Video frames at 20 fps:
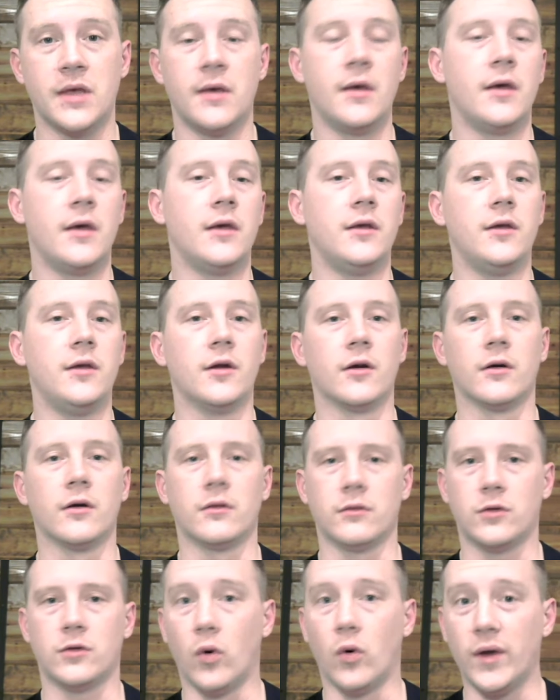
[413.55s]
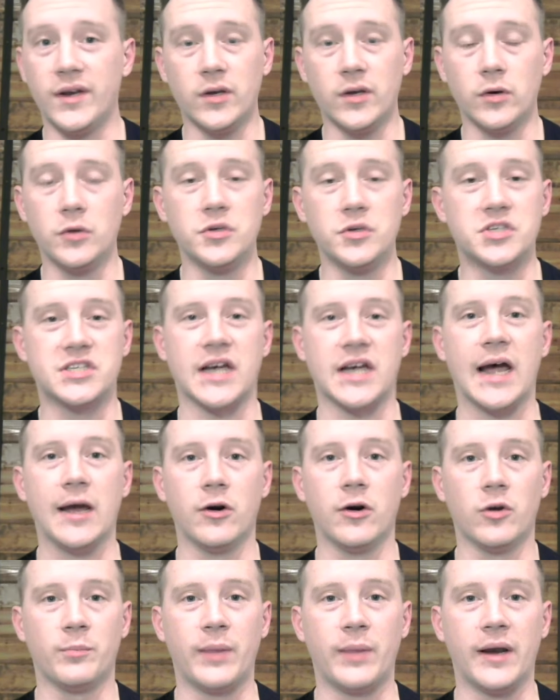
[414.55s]
You're going to lose
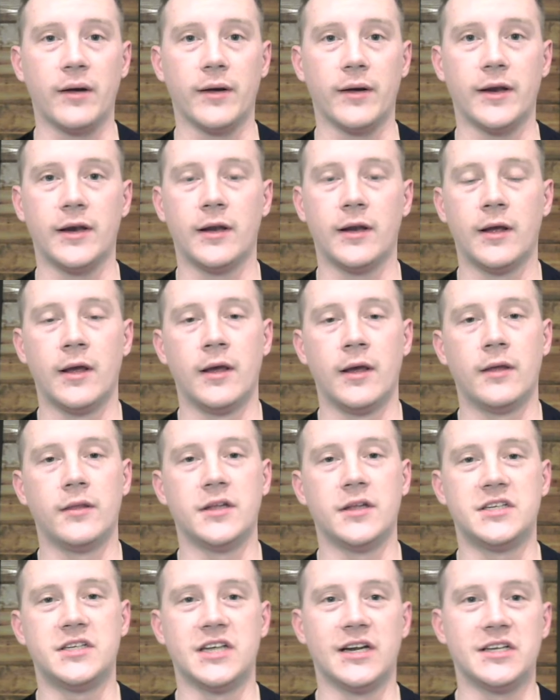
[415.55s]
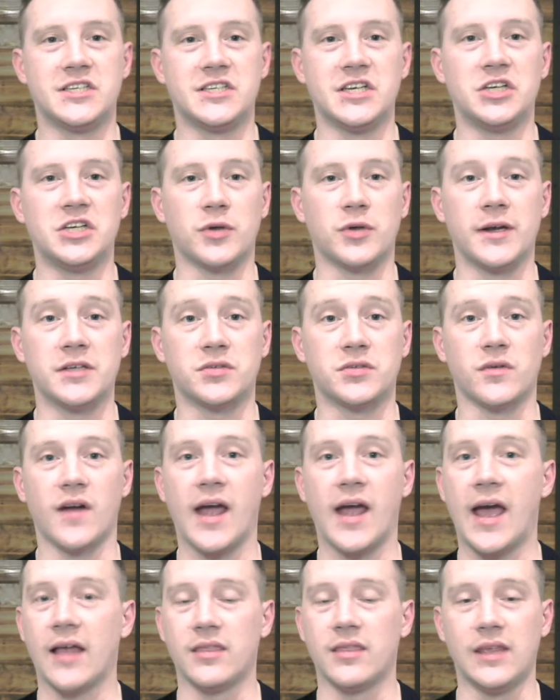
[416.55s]
Tyler Barron, the Tennessee transfer,
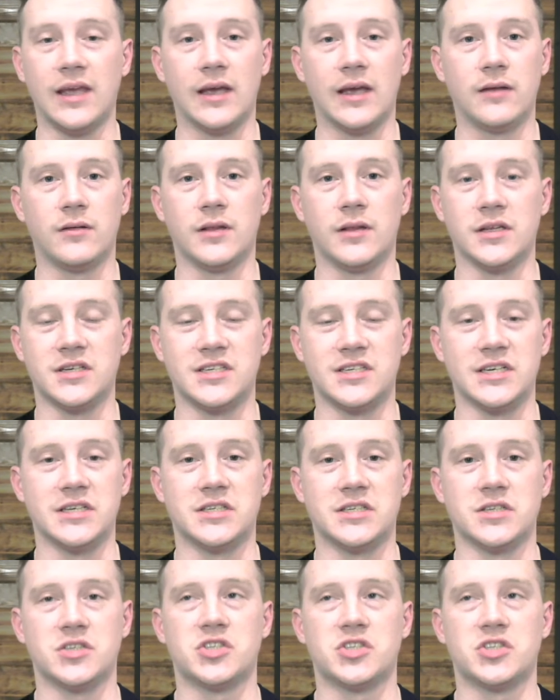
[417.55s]
at the end of the season.